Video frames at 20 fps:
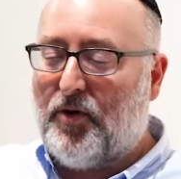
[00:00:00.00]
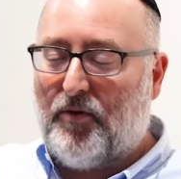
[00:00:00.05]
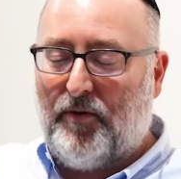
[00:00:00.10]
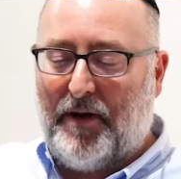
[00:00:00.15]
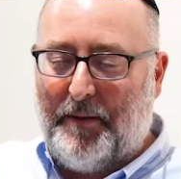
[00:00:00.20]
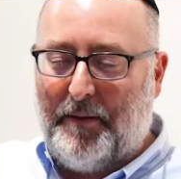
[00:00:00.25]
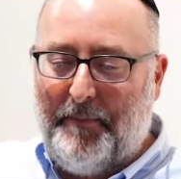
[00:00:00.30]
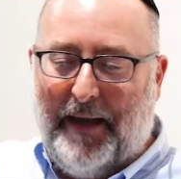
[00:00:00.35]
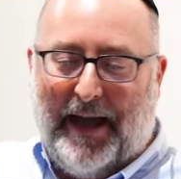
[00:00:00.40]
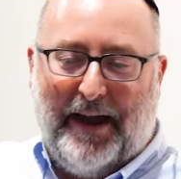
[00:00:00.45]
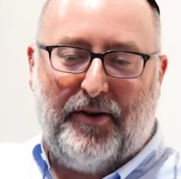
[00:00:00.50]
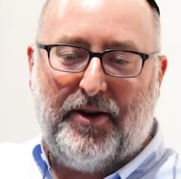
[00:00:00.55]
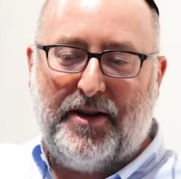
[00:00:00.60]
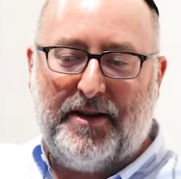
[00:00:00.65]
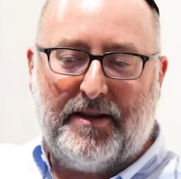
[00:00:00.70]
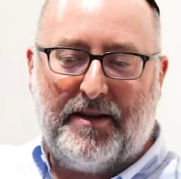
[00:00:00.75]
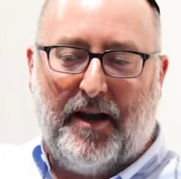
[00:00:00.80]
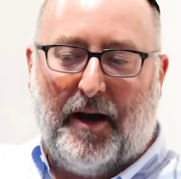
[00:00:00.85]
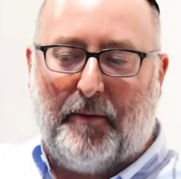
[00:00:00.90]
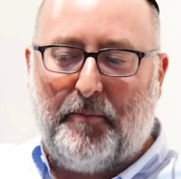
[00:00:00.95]
or already
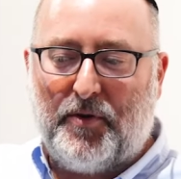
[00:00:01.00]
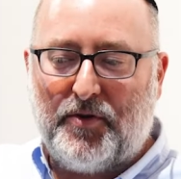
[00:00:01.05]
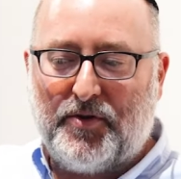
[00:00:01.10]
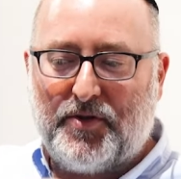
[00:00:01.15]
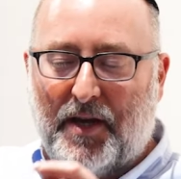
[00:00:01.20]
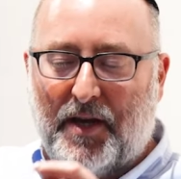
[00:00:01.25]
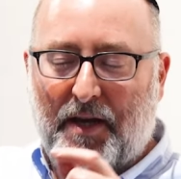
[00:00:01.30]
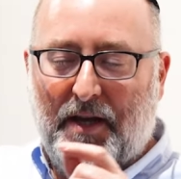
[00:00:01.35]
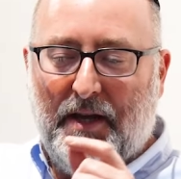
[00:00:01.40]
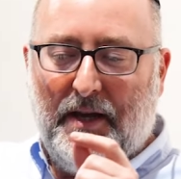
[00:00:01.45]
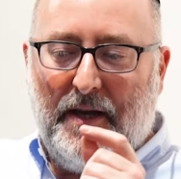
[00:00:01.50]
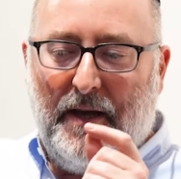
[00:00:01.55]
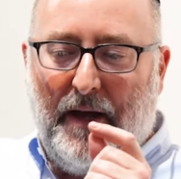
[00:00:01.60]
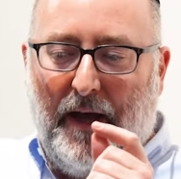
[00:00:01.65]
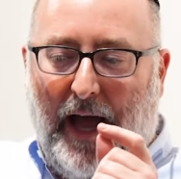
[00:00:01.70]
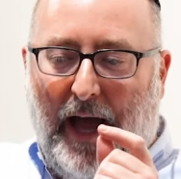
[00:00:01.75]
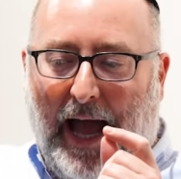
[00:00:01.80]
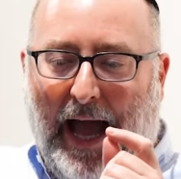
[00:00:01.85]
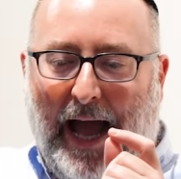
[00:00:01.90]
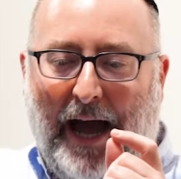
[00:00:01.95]
married and couples.
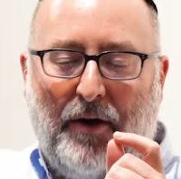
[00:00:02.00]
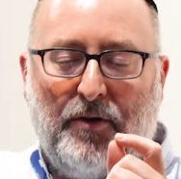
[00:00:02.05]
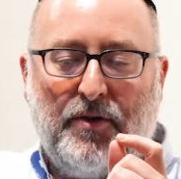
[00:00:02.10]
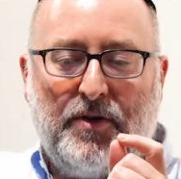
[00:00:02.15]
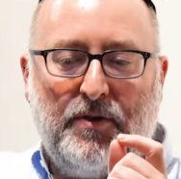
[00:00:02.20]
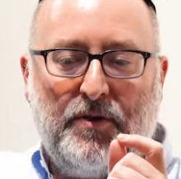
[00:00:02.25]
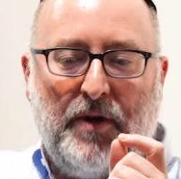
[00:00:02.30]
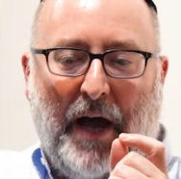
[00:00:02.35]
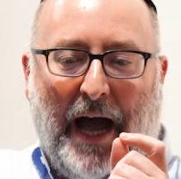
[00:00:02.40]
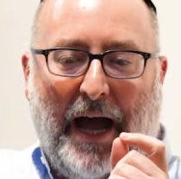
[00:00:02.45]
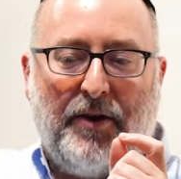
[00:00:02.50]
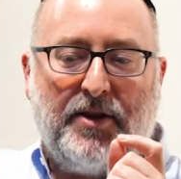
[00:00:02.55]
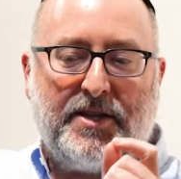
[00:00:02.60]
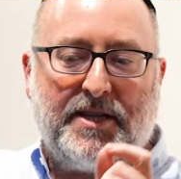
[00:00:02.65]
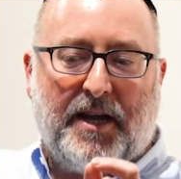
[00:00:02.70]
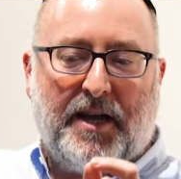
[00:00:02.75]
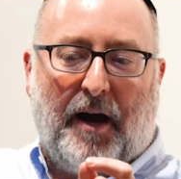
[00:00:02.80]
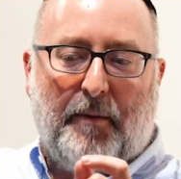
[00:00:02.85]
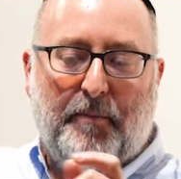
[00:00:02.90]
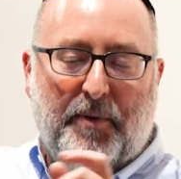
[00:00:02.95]
How do how
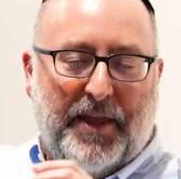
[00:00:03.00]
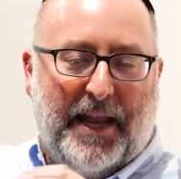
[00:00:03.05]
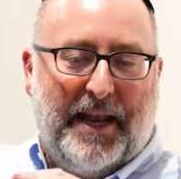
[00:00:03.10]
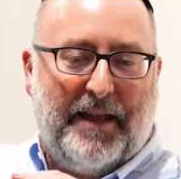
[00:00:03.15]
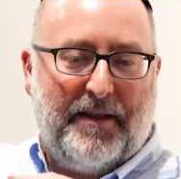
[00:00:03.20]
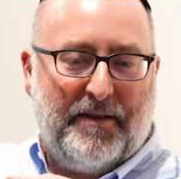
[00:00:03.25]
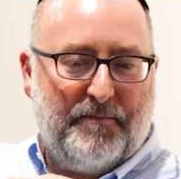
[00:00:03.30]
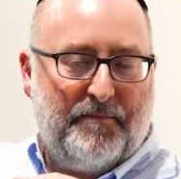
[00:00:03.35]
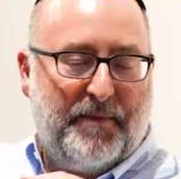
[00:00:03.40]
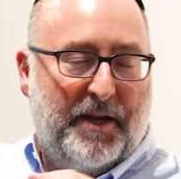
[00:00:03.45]
does a couple that it,